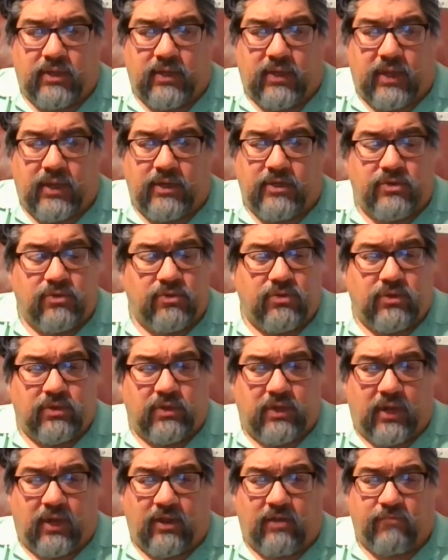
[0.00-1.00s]

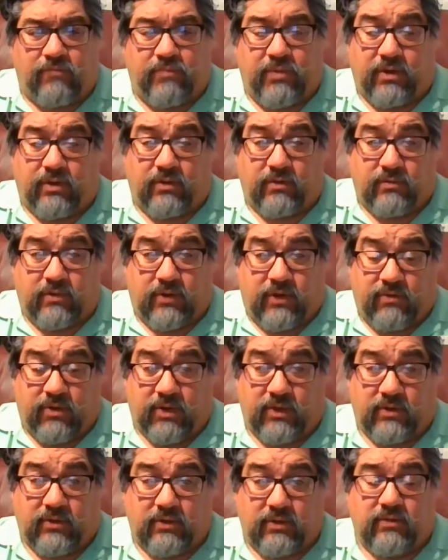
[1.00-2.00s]
I love beer. I drink
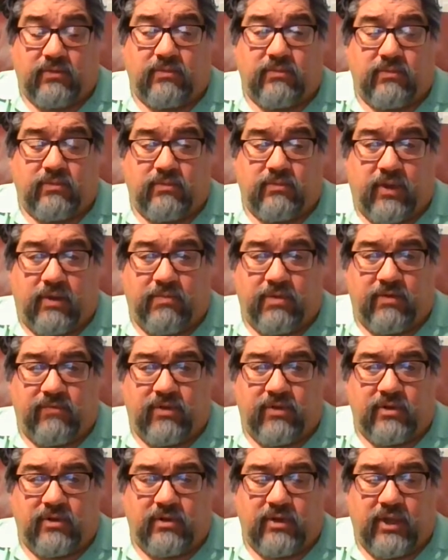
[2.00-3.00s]
quite a bit of
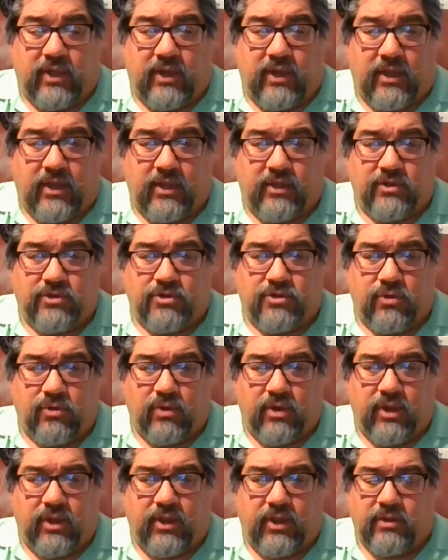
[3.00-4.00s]
it, and I
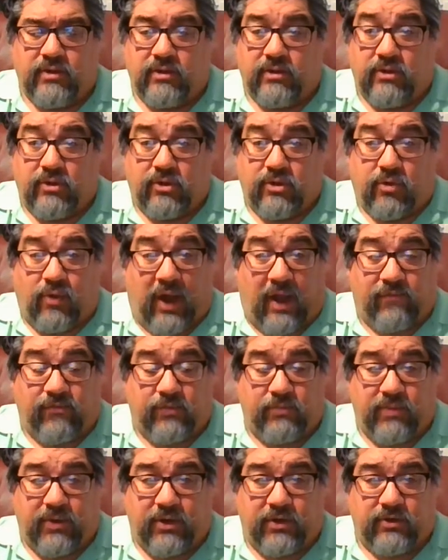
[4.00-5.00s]
enjoy
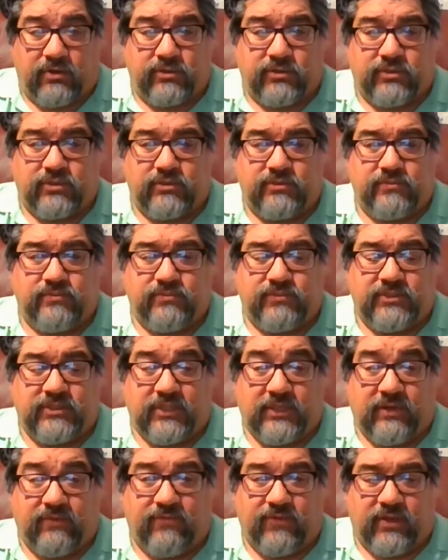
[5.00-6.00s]
craft beers
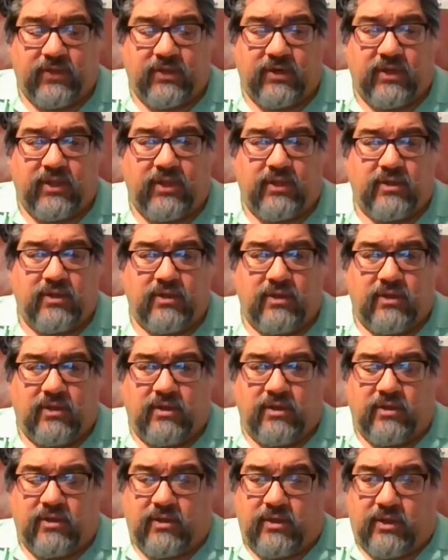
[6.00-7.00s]
significantly.
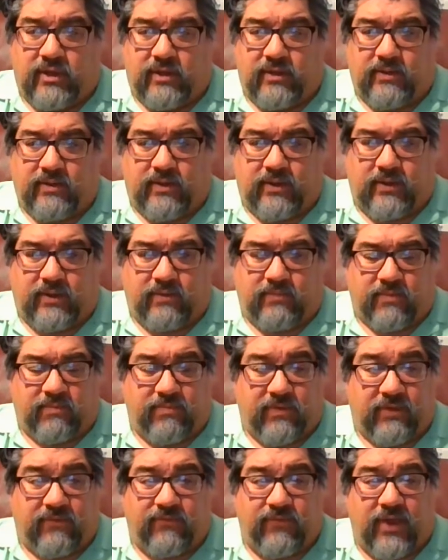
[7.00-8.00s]
I'm a
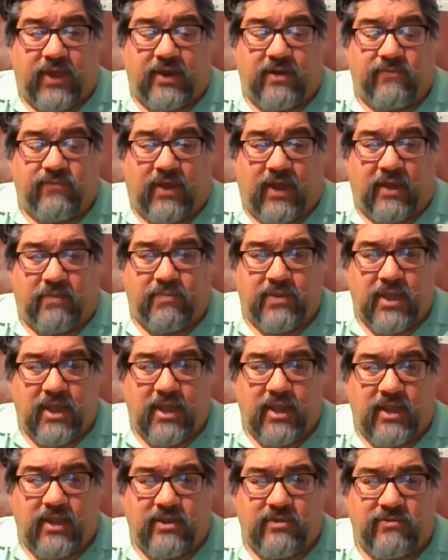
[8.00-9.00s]
big fan of
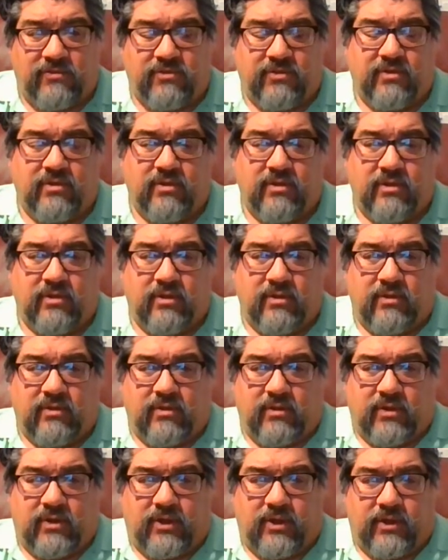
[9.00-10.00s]
IPAs.
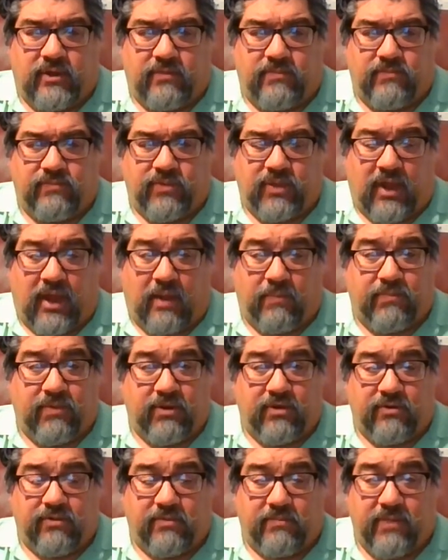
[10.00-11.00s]
The
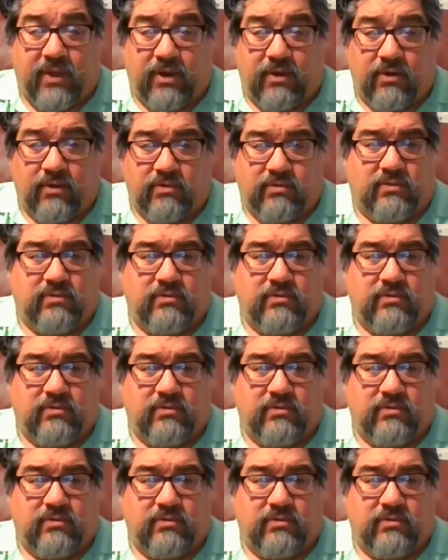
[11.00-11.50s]
hoppier, the better.